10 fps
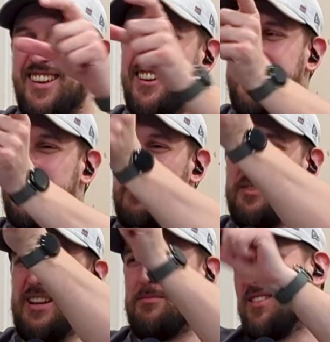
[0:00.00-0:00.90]
the top
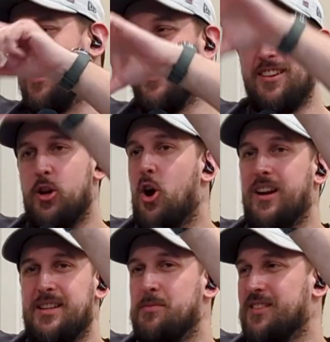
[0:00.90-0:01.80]
10%,
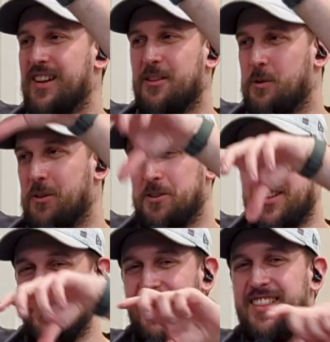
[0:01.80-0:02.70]
90% of the wealth or
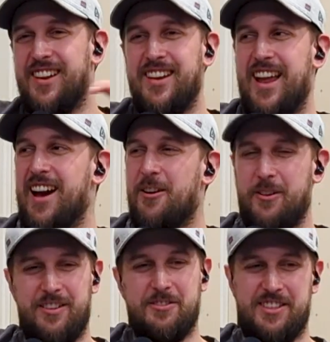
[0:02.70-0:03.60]
something. And then
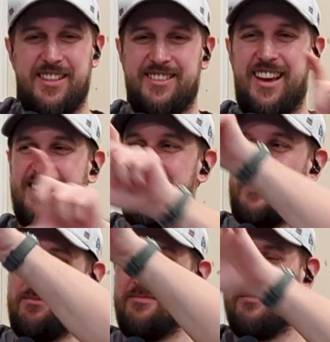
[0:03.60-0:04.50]
now, and it was the exact
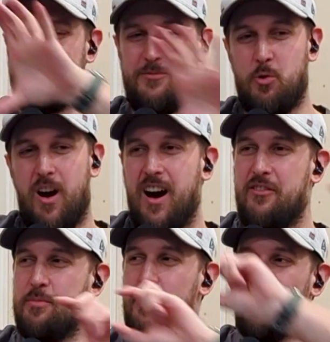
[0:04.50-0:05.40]
same
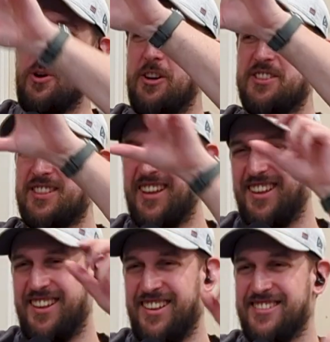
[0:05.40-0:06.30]
graph, but worse.
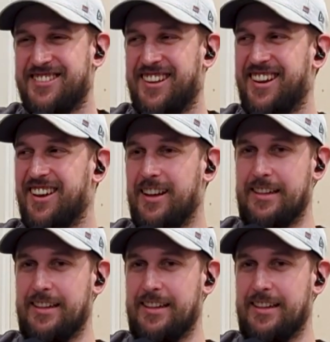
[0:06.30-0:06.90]
I was like,